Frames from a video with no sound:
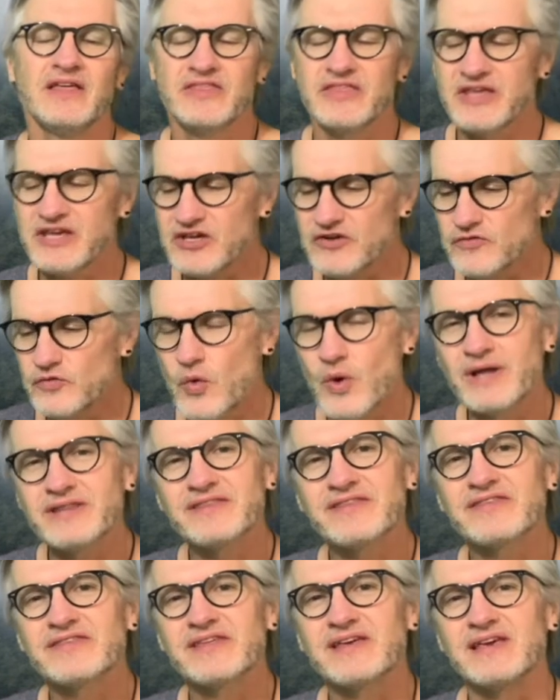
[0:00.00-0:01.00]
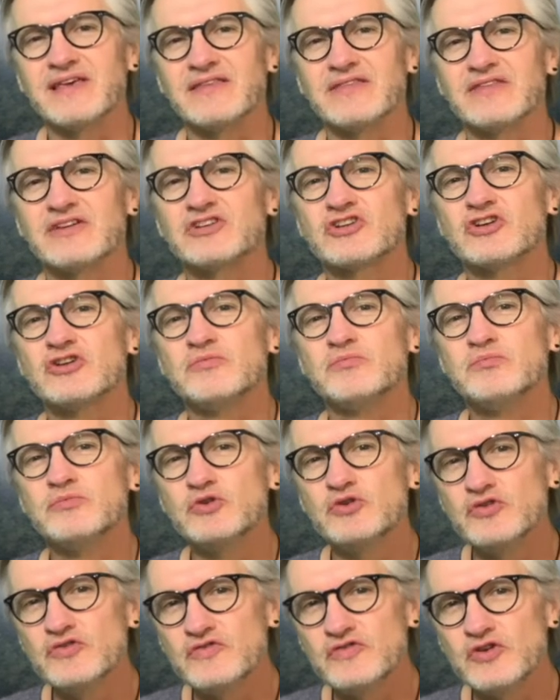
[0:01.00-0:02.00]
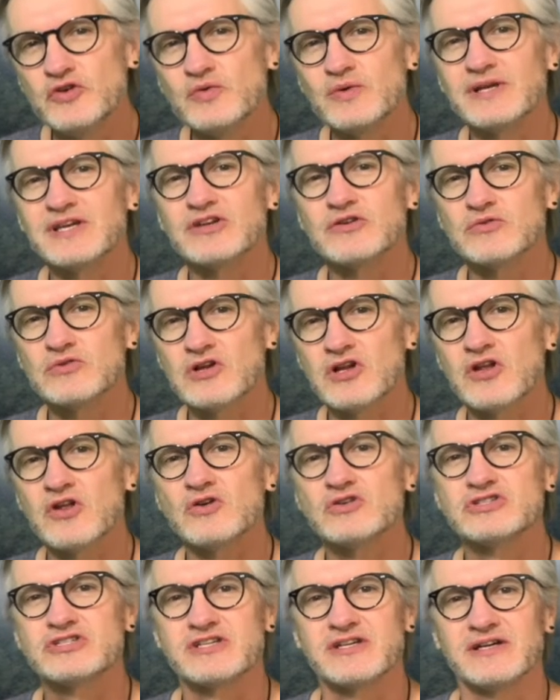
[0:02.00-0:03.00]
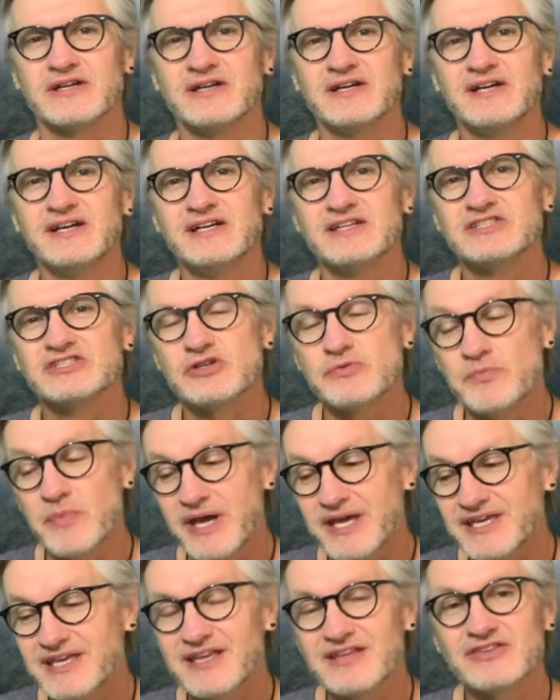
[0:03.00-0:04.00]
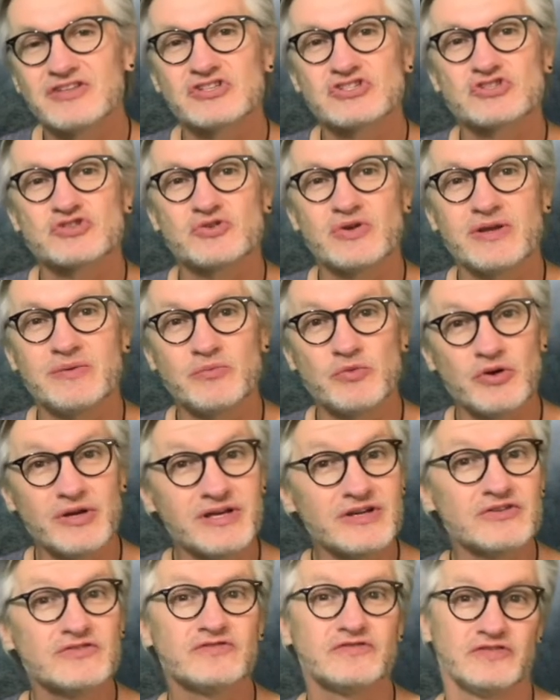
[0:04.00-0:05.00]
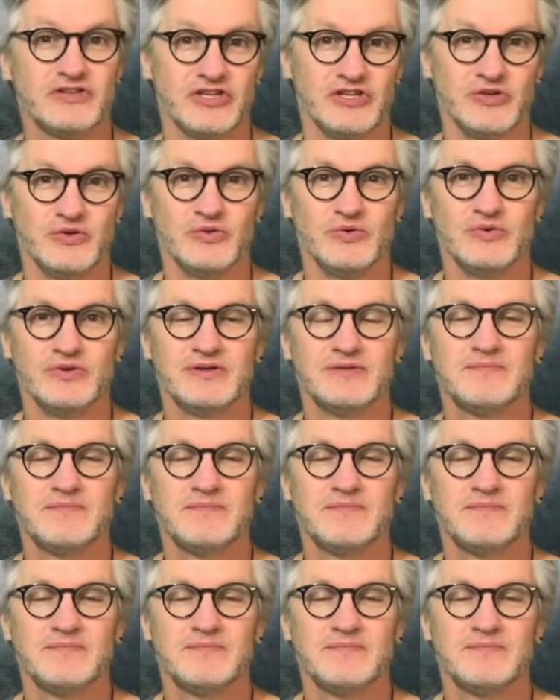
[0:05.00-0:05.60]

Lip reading: Think of one thing that can move you a little closer to making this dream real for you,